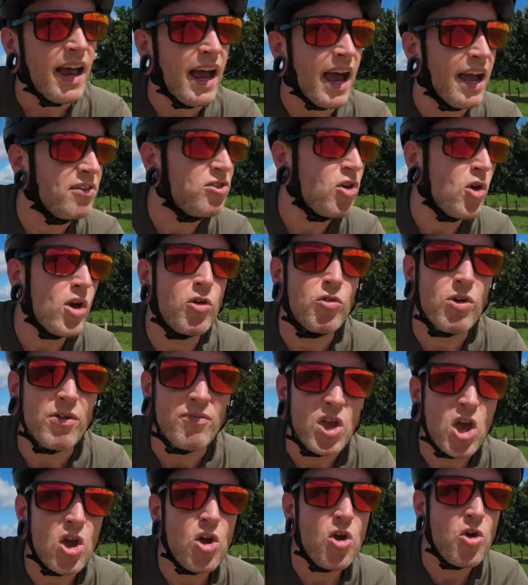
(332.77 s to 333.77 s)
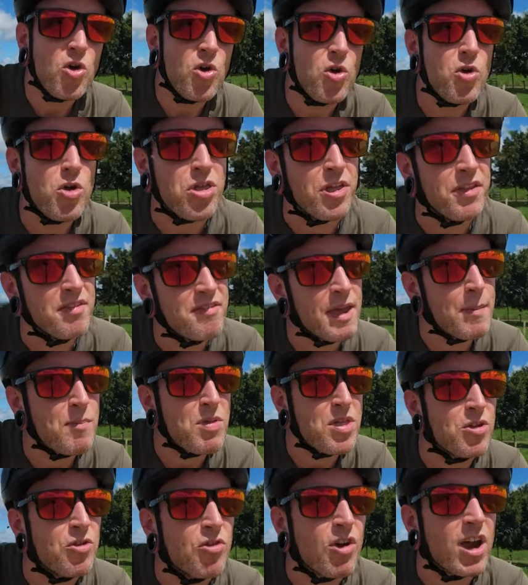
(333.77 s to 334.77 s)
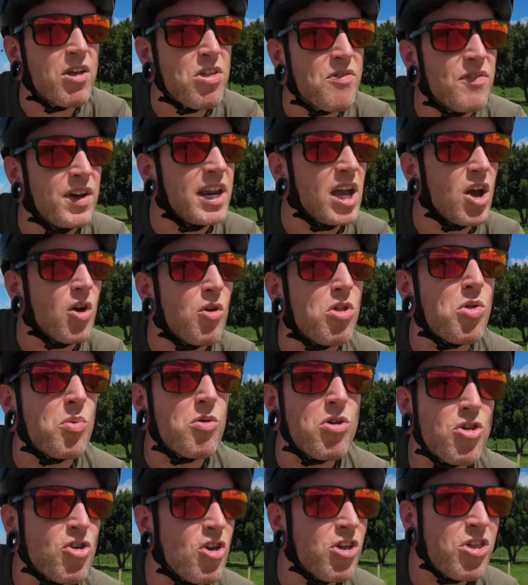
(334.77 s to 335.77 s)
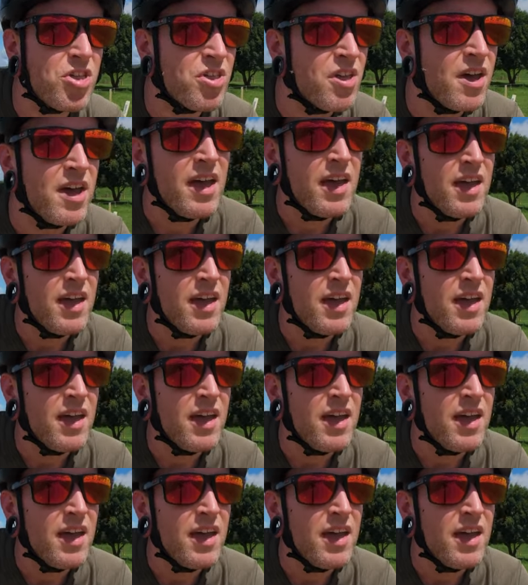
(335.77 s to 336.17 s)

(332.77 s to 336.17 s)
and doing reviews and tips and tricks videos was just